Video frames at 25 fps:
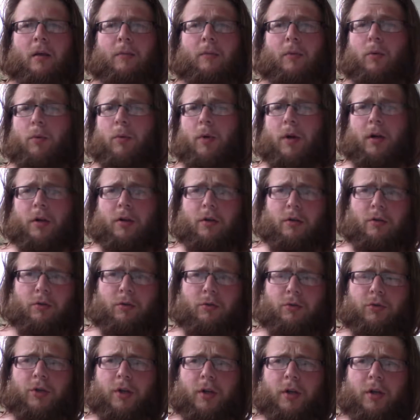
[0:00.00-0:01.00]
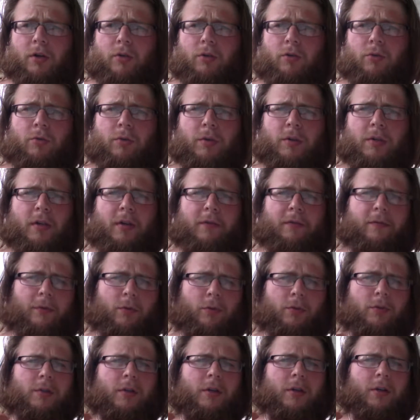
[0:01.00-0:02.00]
But what I do try to do is eat
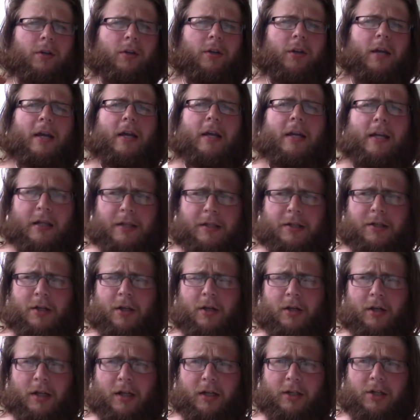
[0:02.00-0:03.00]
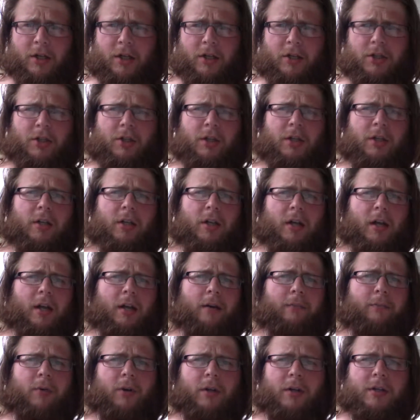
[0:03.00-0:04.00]
foods that are easy on digestion
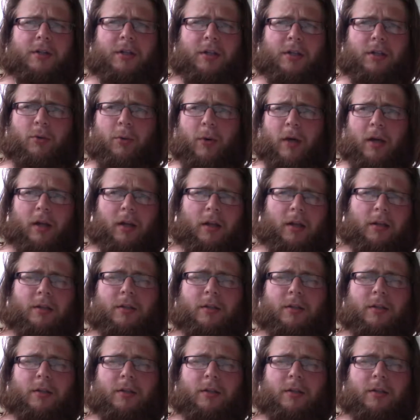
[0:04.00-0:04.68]
and processed quickly.